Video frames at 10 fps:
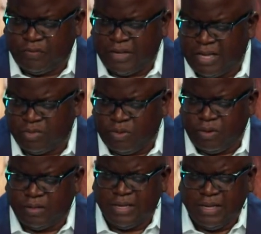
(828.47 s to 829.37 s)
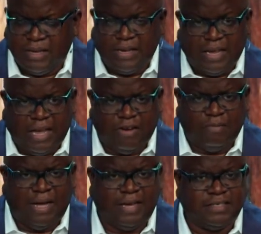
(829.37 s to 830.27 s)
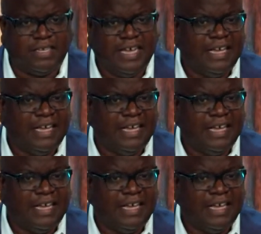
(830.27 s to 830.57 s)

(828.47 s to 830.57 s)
of God's word in our minds.